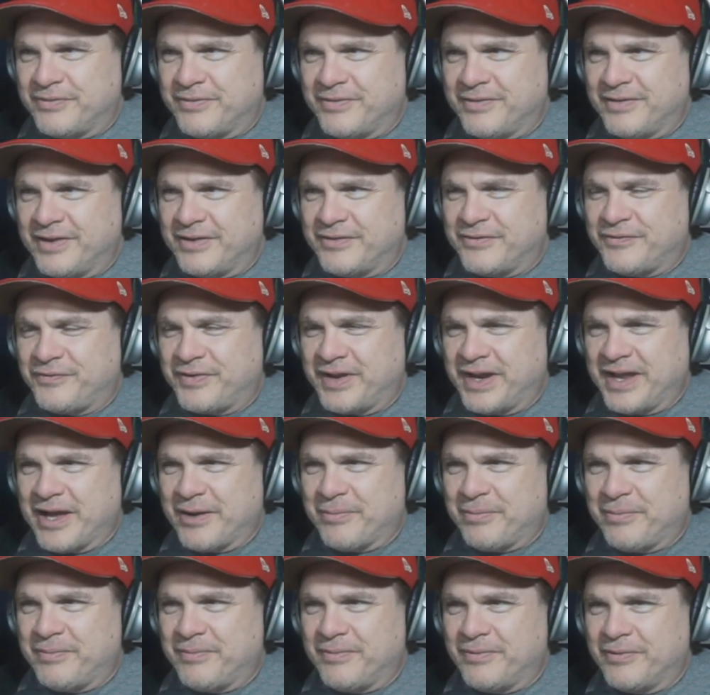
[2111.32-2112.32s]
it's funny how
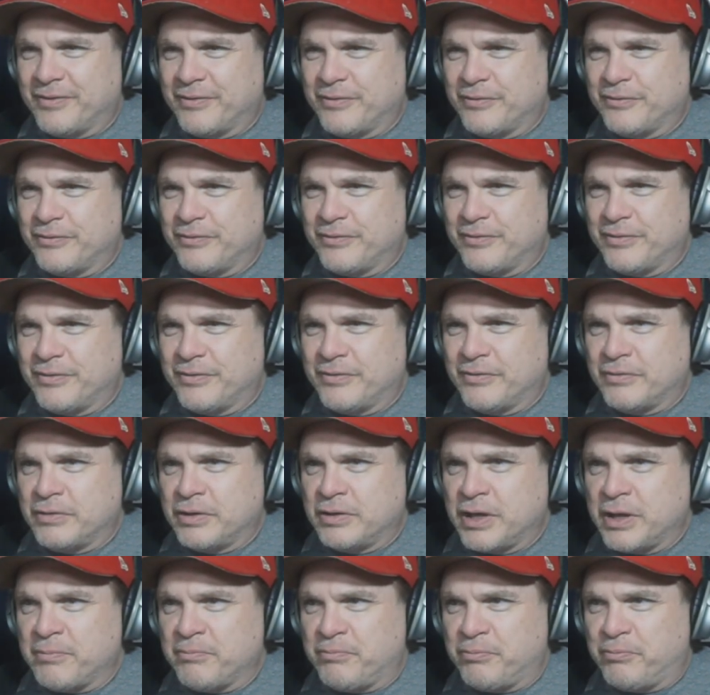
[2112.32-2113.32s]

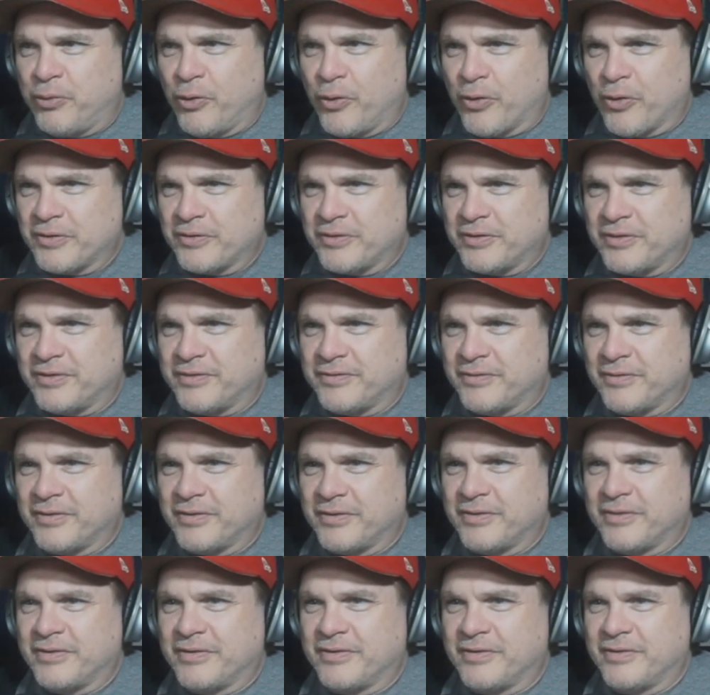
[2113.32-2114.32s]
important
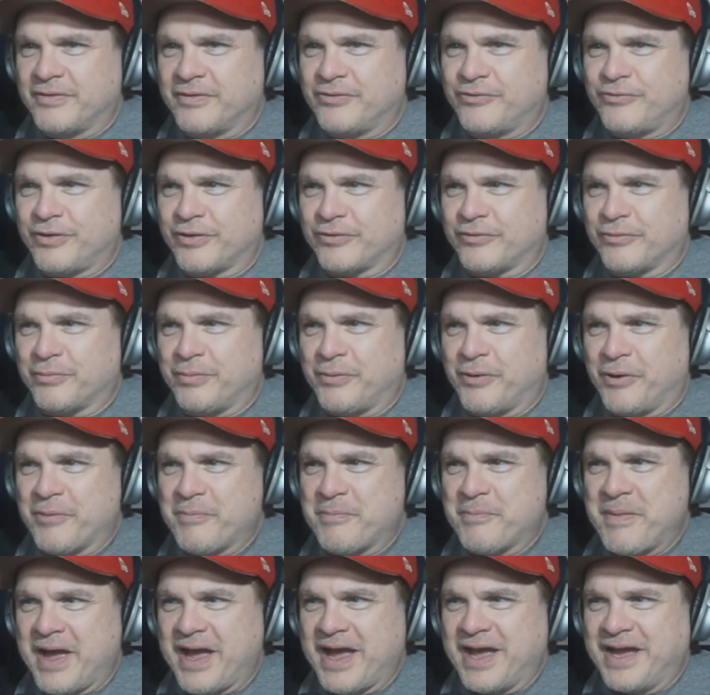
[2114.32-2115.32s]
director Bong
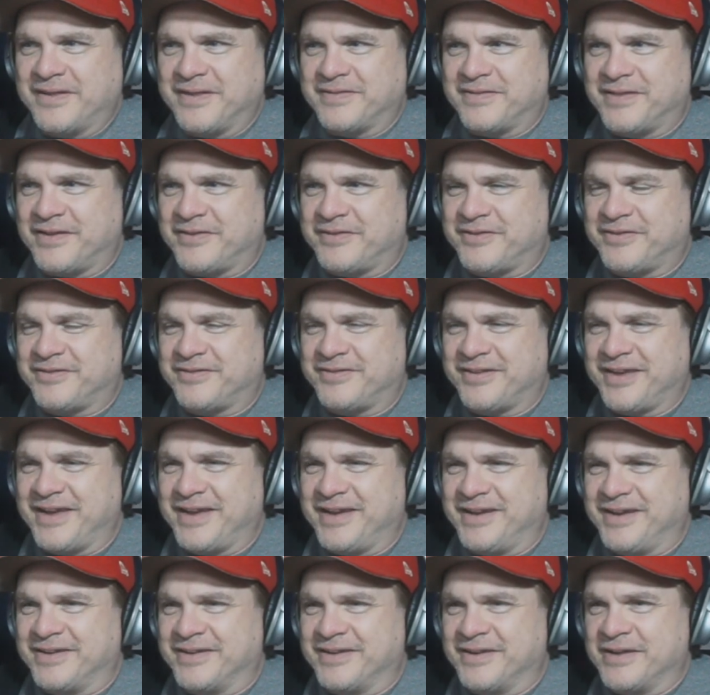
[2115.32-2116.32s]
made this
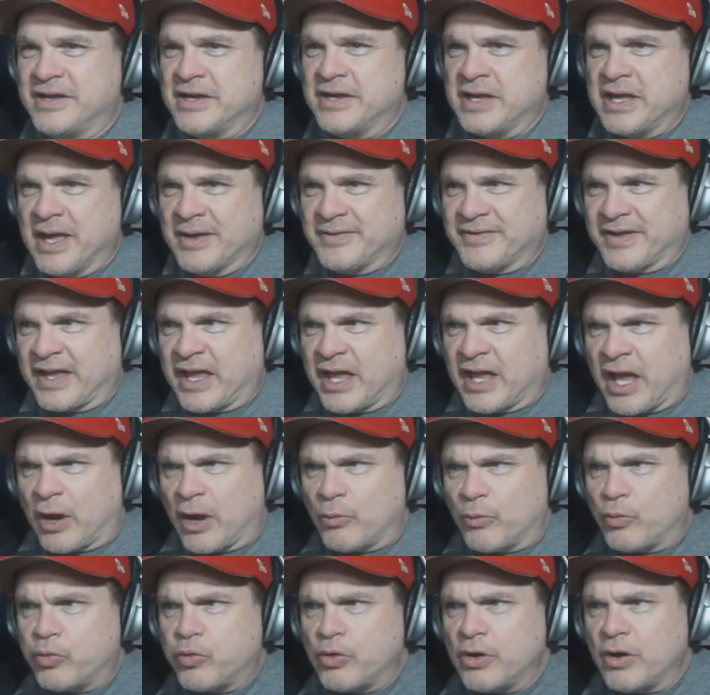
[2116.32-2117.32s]
scene. It's like it got
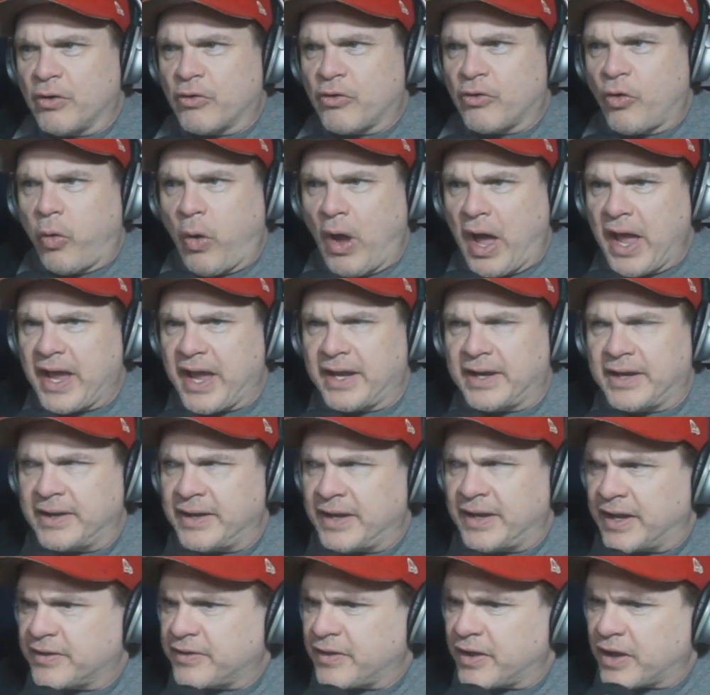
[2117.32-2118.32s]
real quiet, and
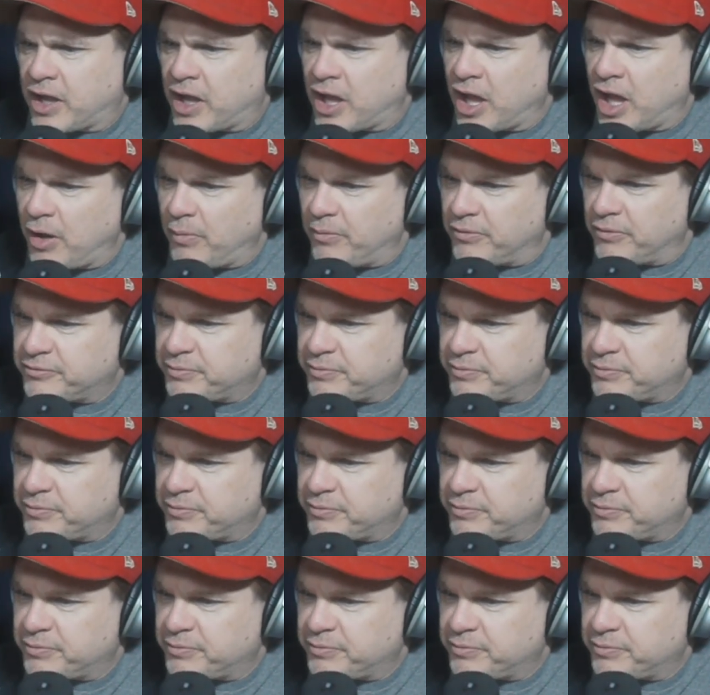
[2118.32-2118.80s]
if the cut was